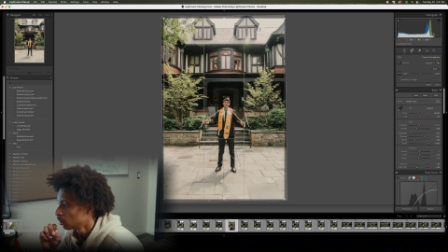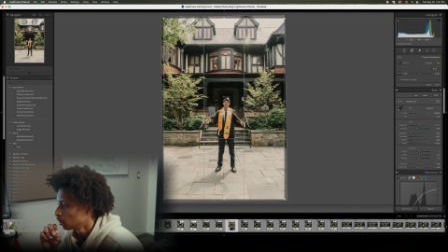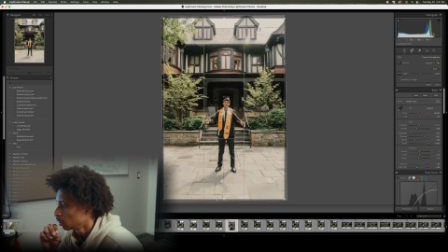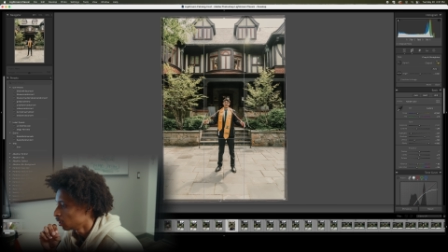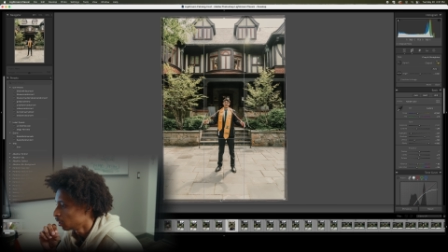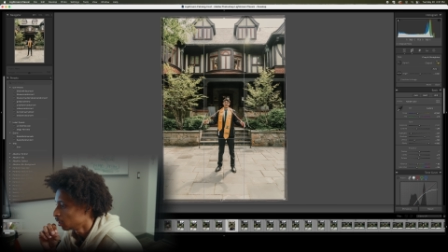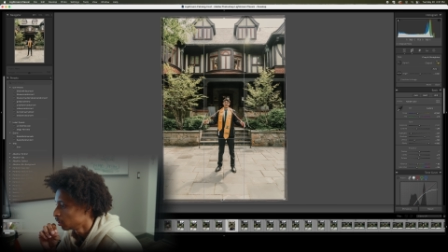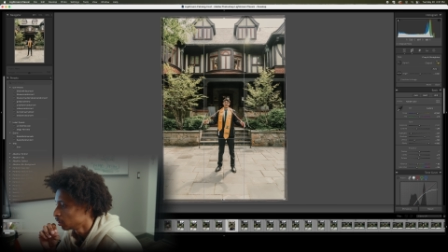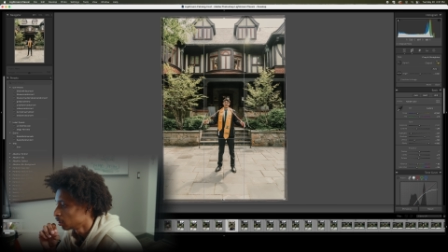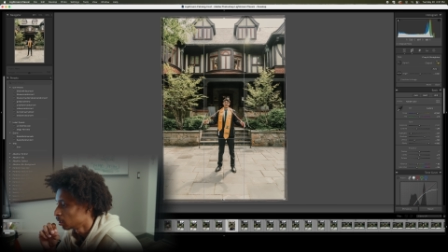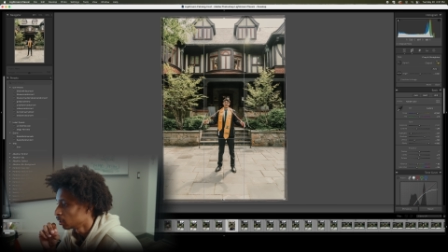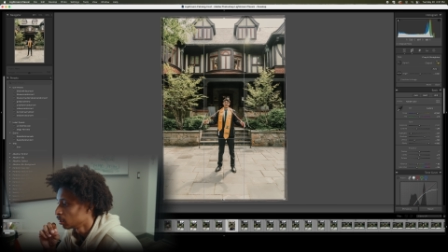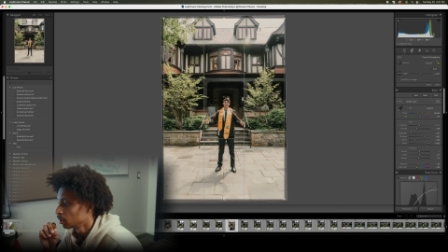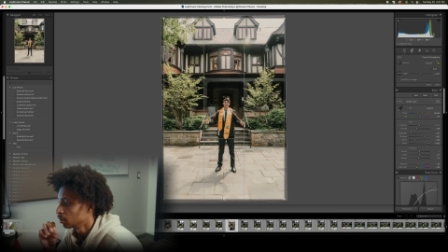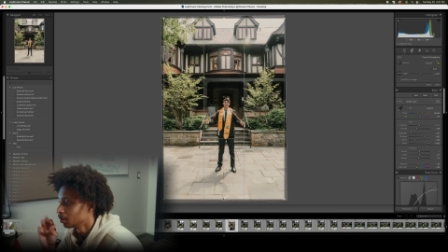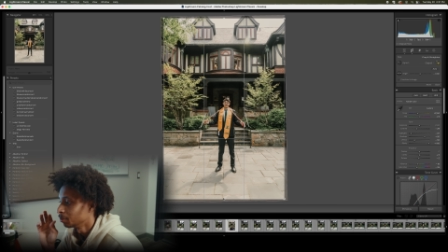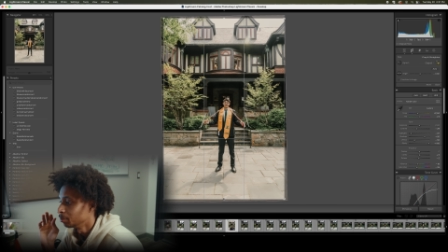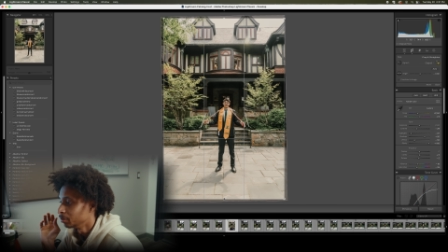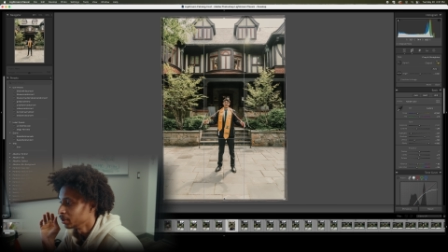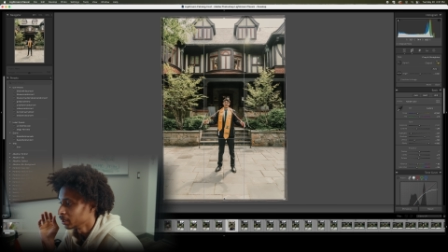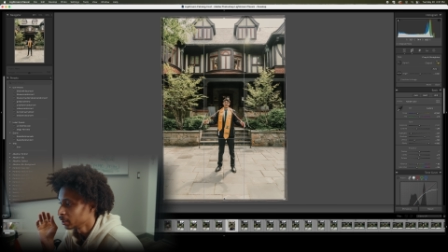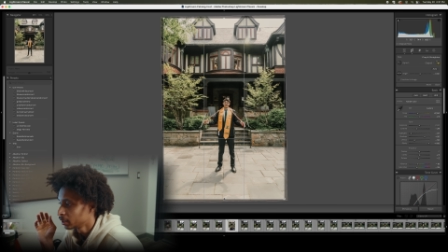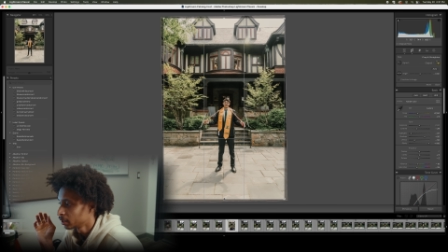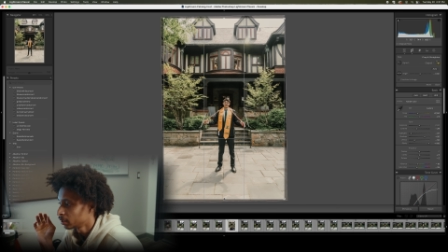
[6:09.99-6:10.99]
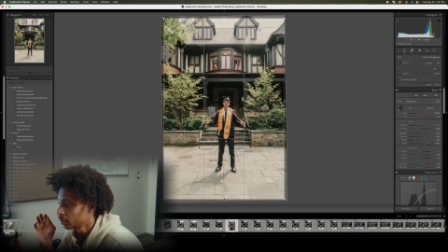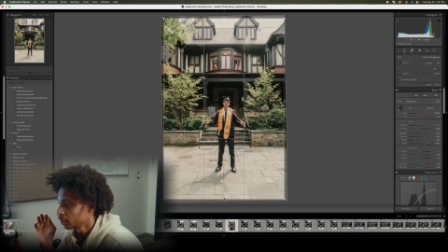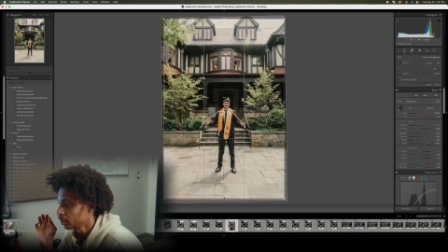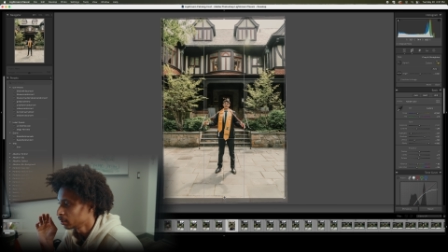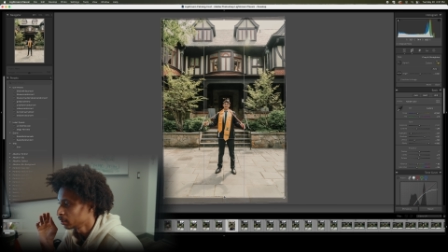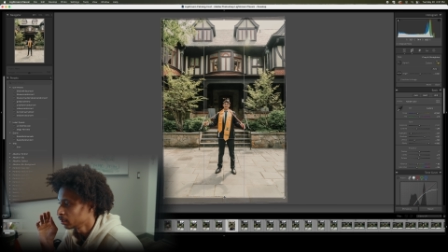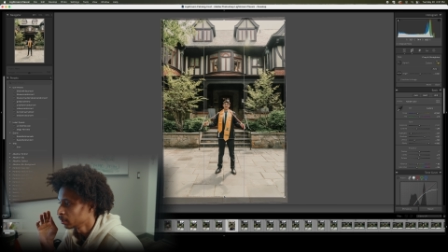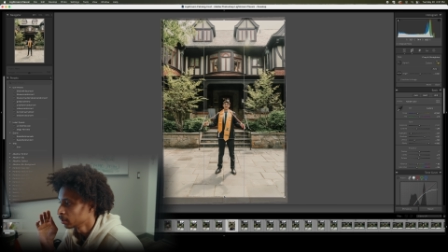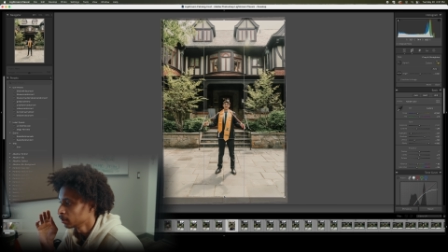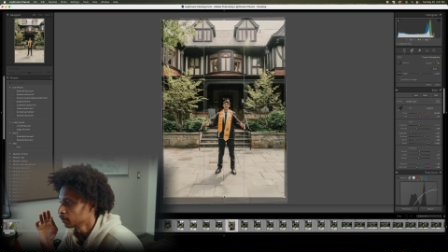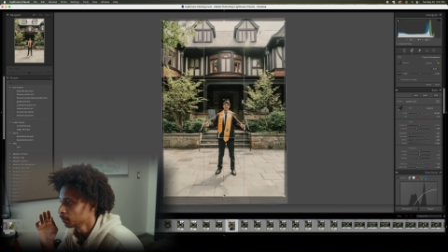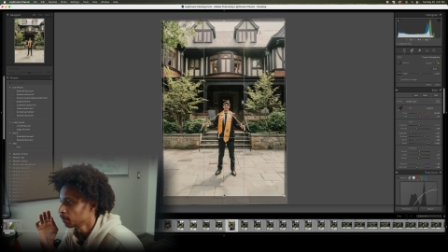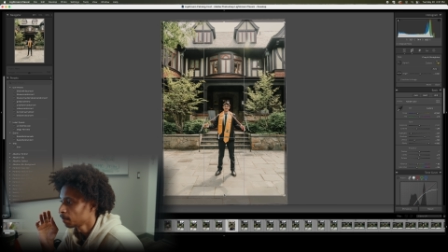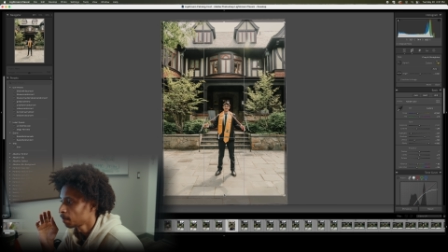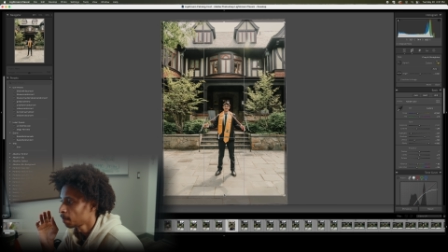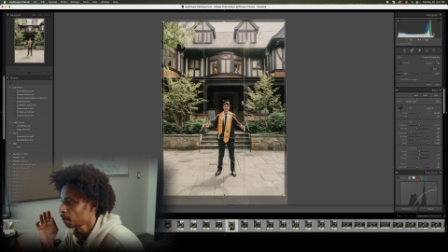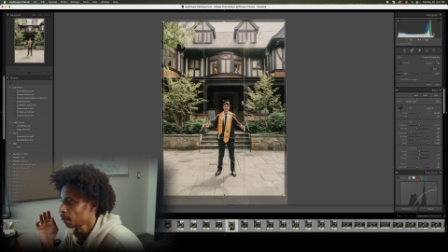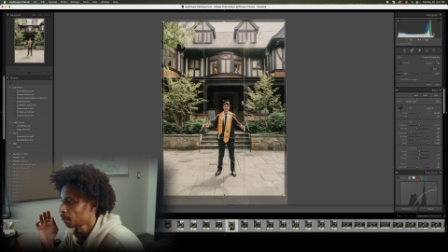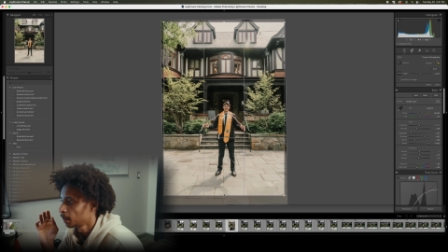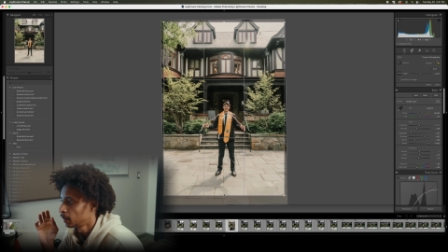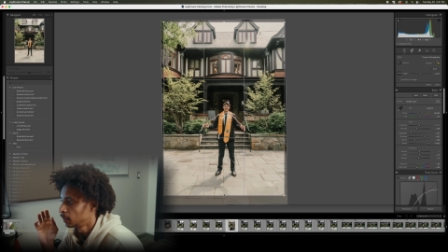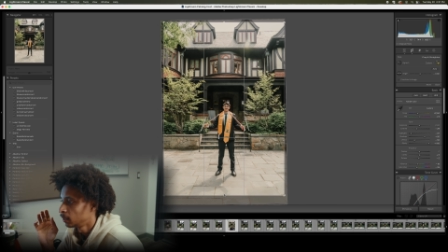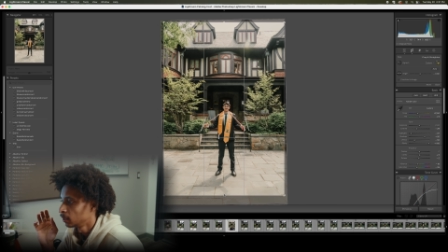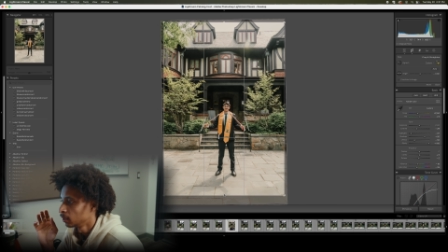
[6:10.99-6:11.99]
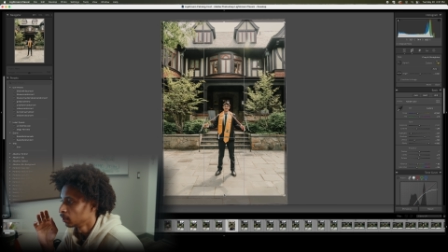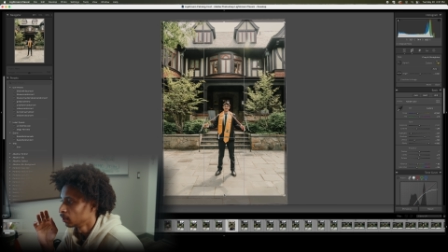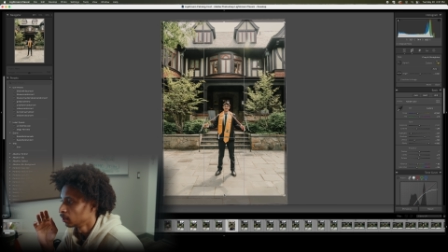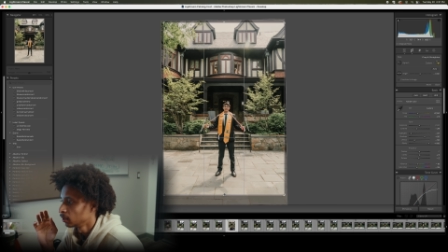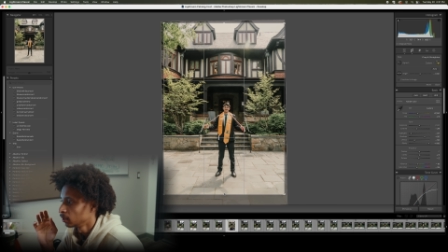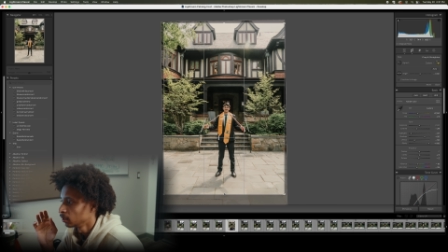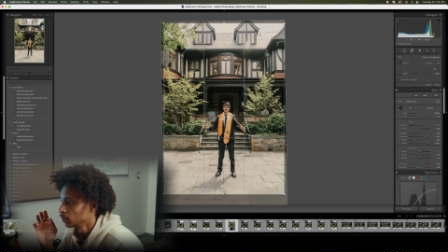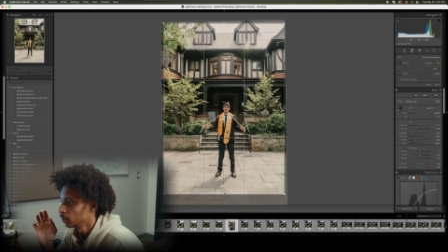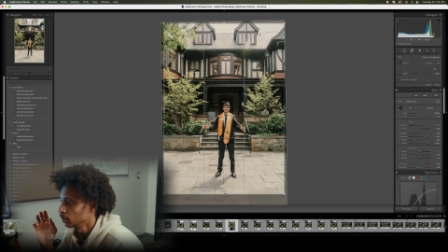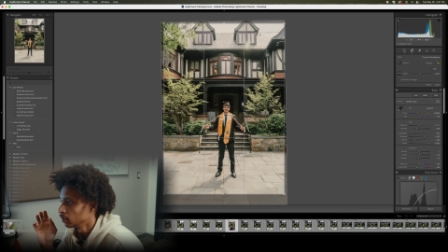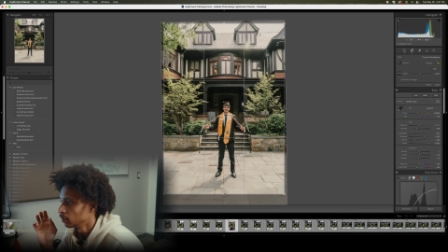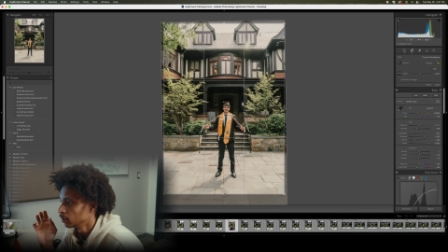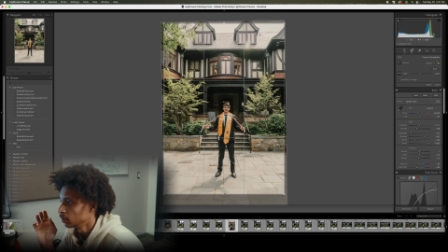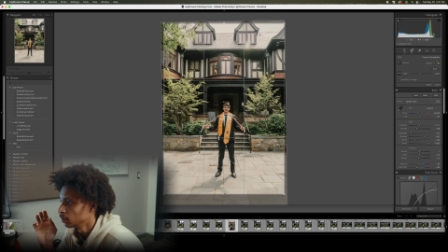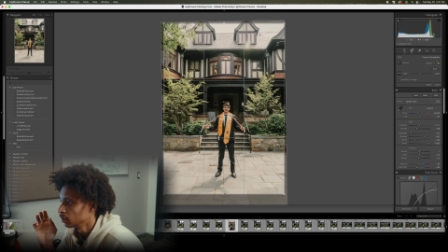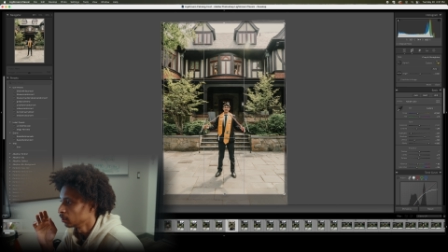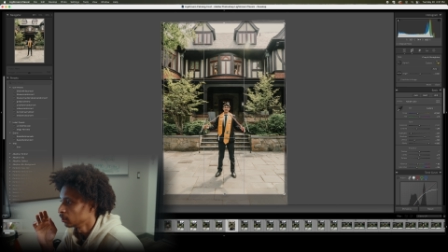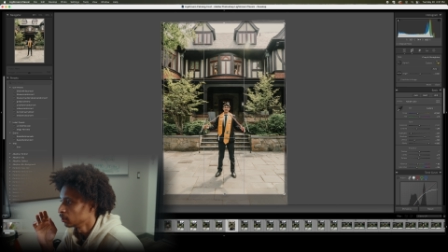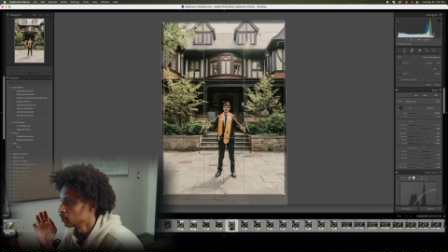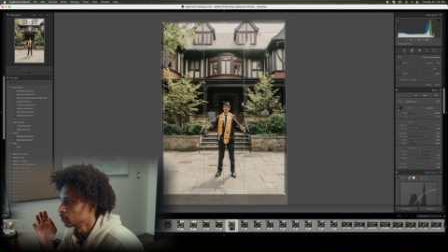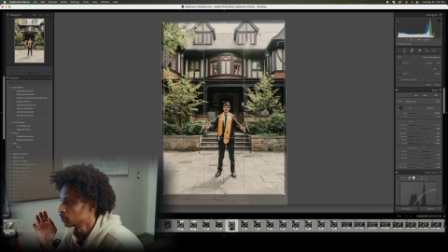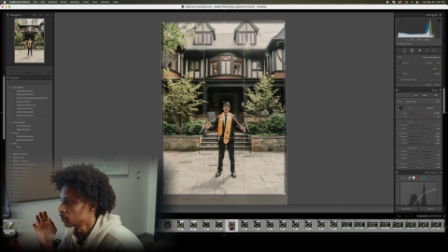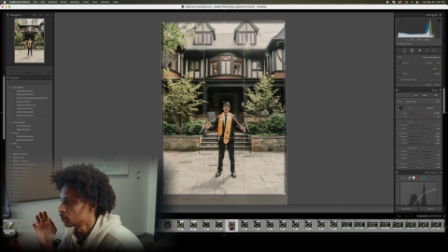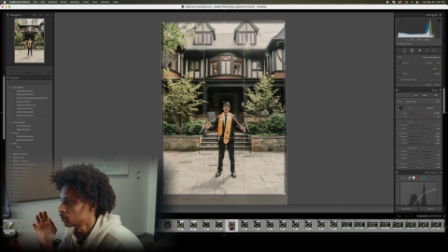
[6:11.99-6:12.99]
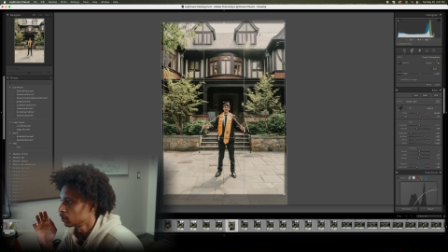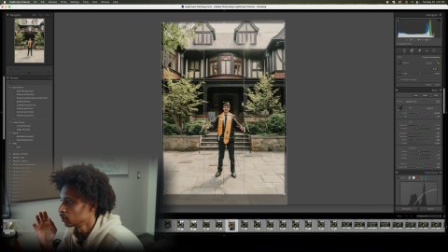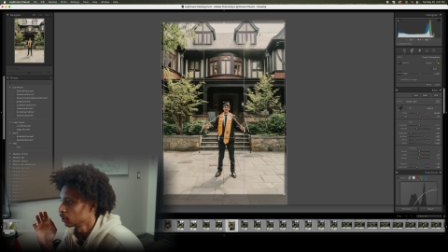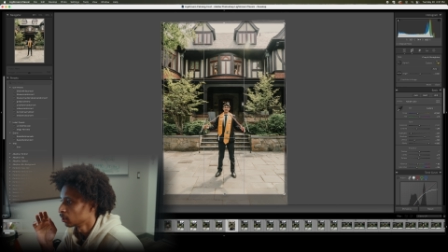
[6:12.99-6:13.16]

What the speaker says: And then a big thing is